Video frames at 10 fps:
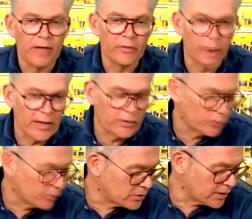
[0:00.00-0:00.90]
the right
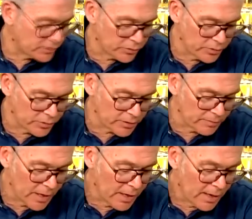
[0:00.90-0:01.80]
tools and to use it.
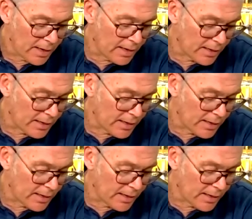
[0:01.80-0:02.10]
And